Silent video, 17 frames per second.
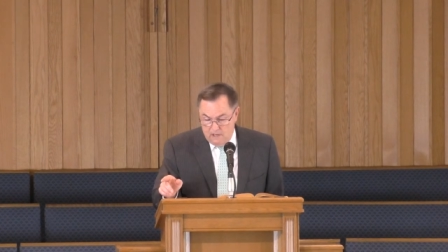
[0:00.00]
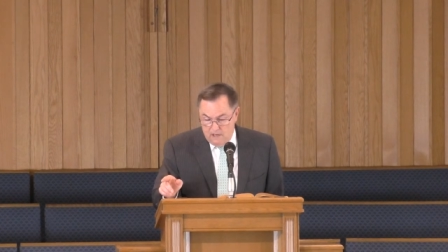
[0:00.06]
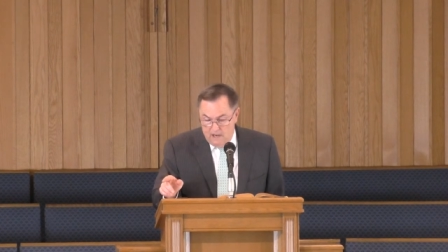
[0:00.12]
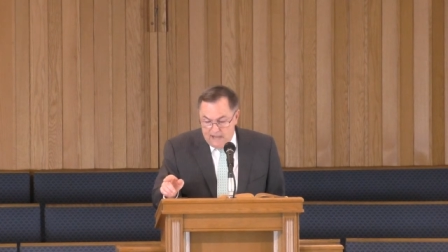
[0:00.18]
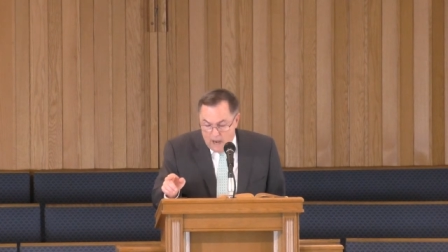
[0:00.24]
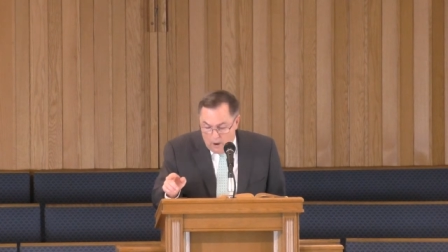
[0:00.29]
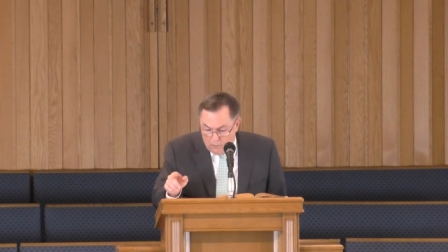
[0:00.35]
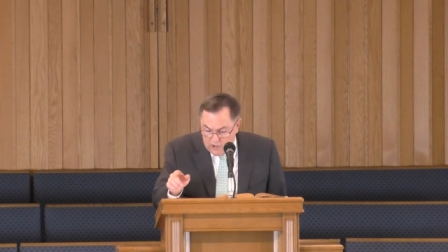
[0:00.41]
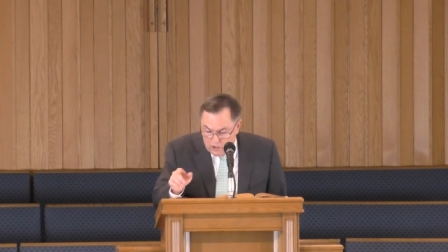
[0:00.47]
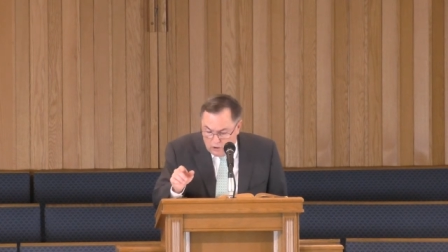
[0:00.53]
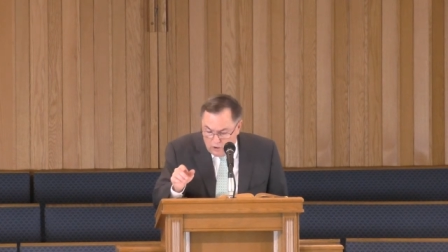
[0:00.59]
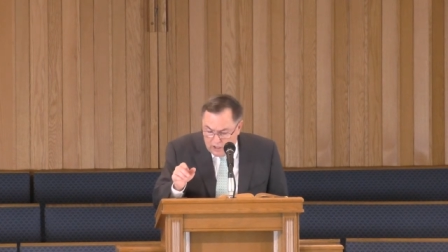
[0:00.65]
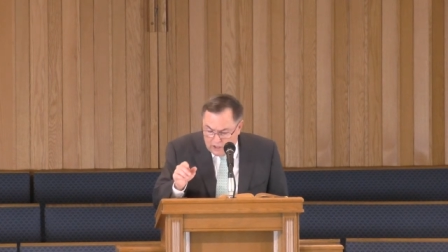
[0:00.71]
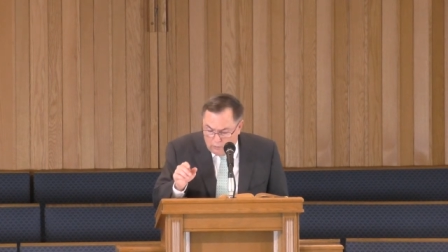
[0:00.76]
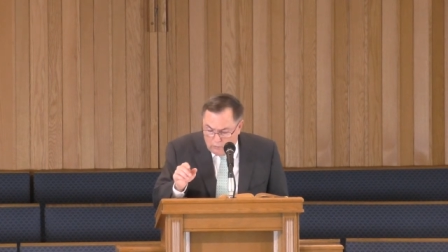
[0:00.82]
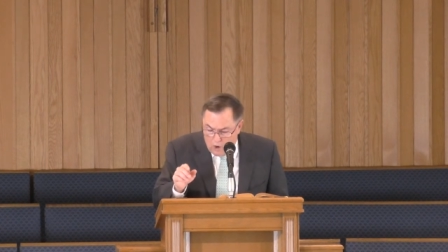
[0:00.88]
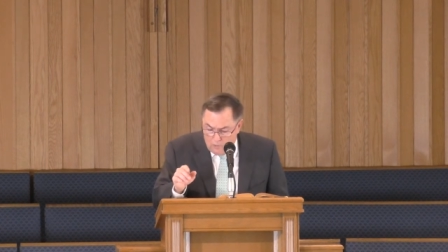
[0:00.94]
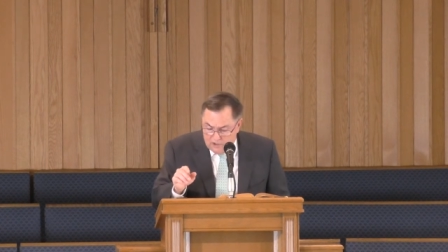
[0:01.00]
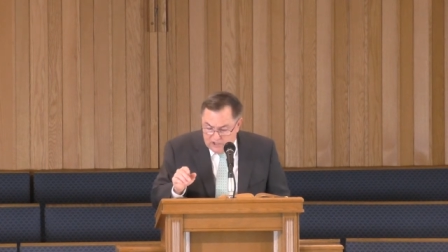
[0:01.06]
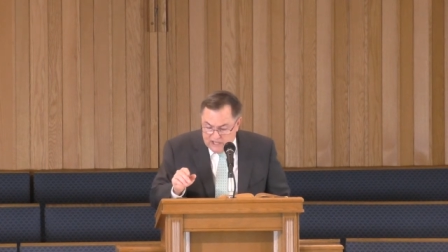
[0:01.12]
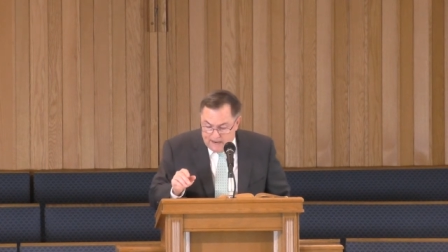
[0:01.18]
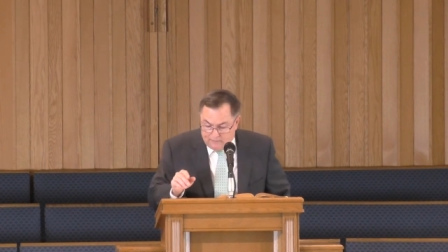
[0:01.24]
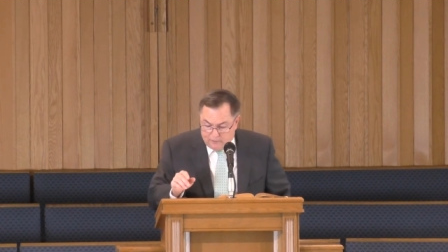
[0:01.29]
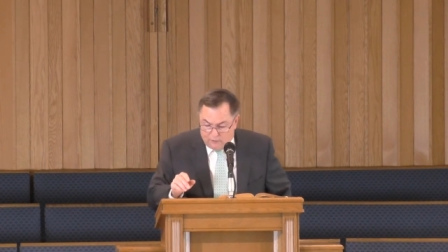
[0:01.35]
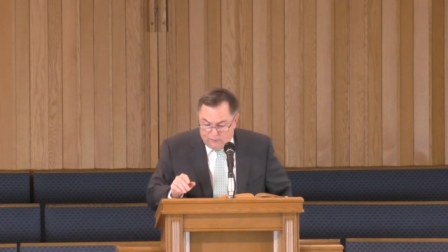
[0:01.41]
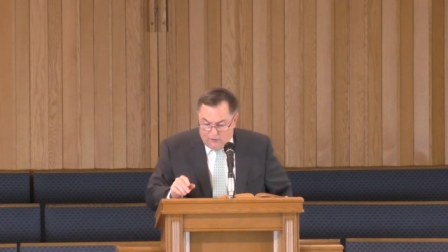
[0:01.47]
Now, when you look at Romans
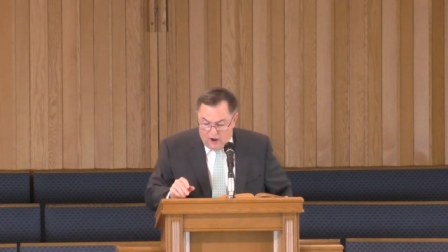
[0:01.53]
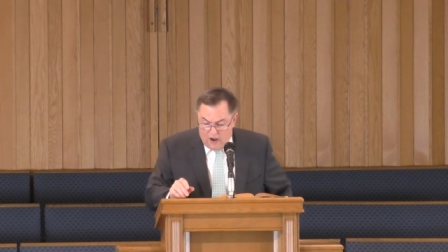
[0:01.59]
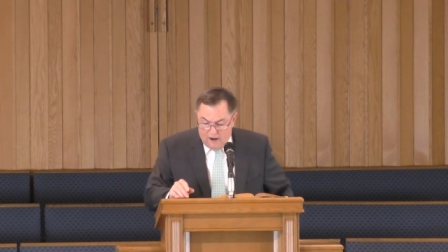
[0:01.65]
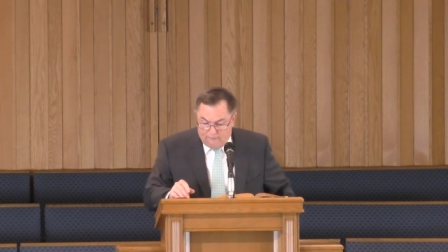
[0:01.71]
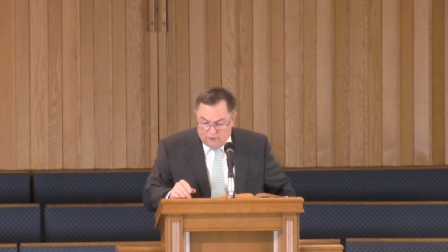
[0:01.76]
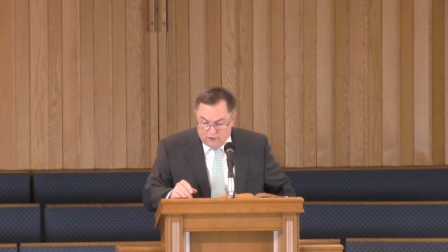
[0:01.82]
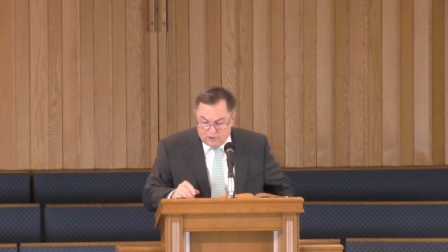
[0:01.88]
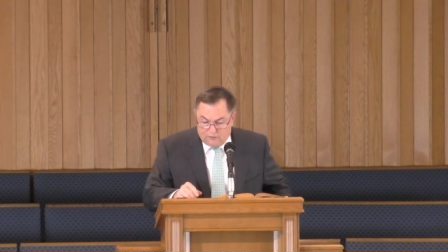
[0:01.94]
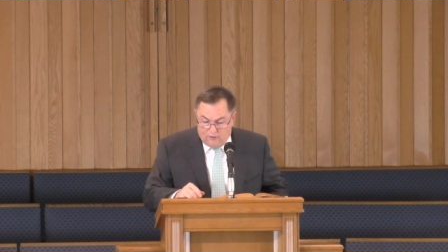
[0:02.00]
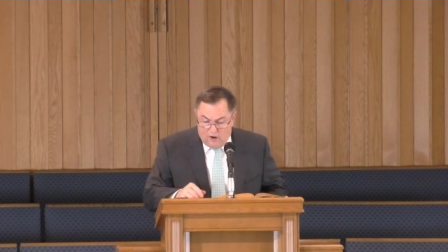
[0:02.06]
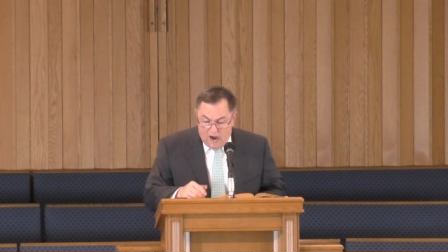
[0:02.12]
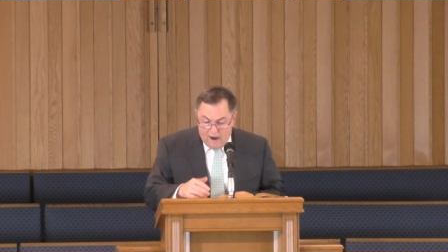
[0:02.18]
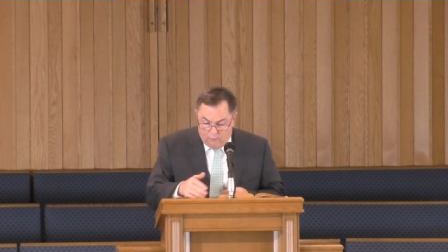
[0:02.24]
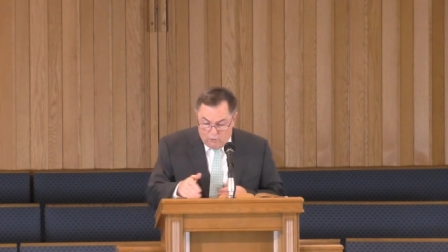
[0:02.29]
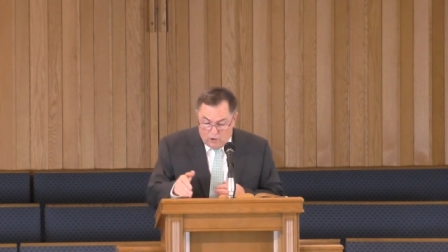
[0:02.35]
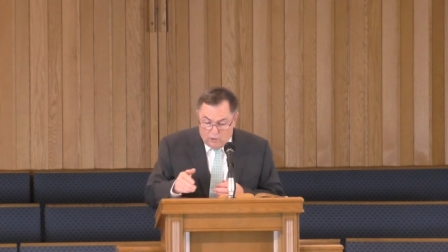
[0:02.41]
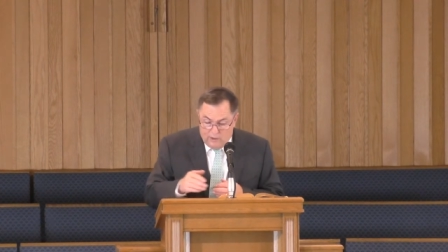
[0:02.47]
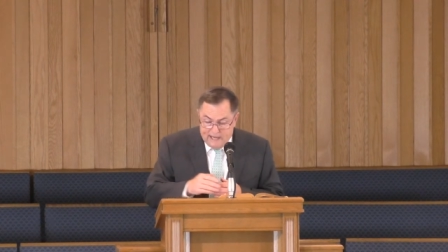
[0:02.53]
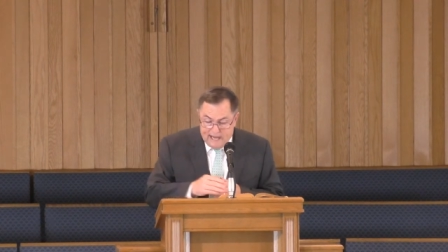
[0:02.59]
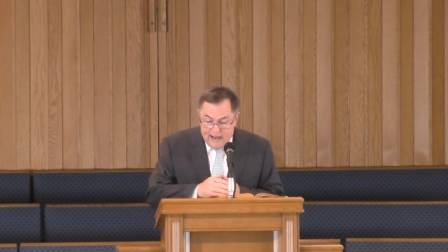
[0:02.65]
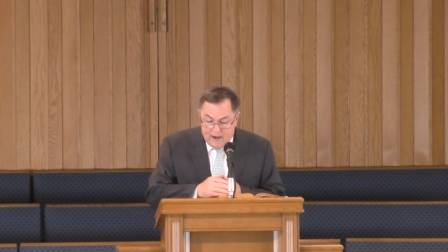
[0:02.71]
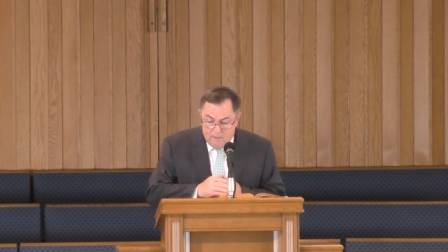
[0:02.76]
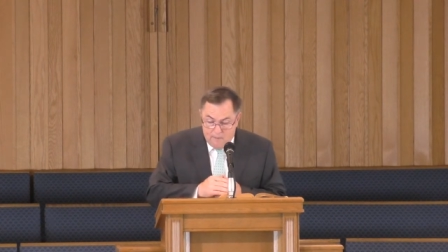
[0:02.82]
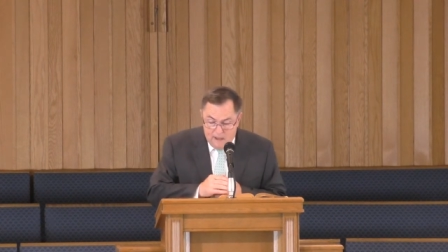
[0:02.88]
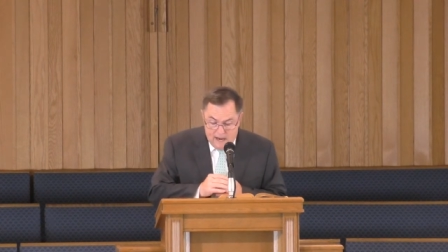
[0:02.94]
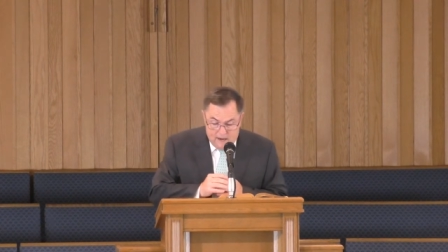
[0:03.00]
chapter 5, verse 5, we're going to read that in
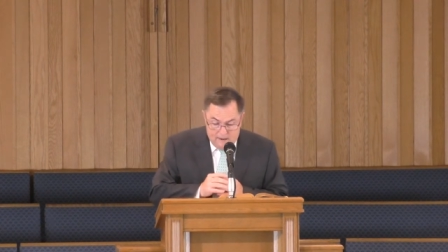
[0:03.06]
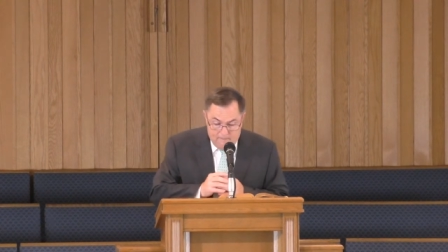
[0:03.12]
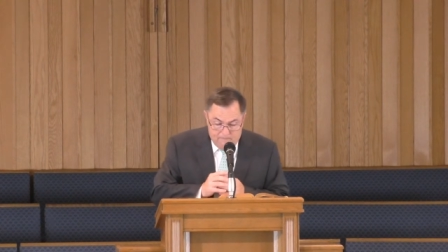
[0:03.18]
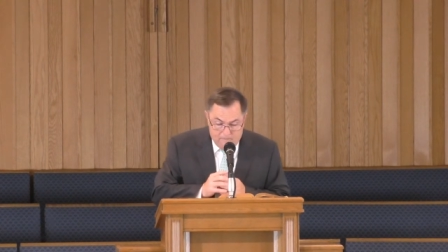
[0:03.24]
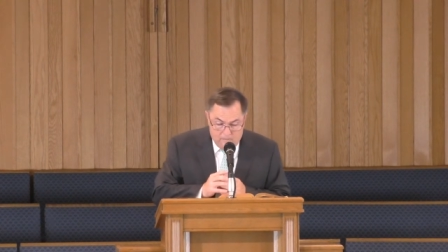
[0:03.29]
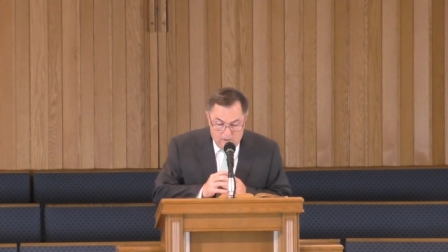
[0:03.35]
a minute,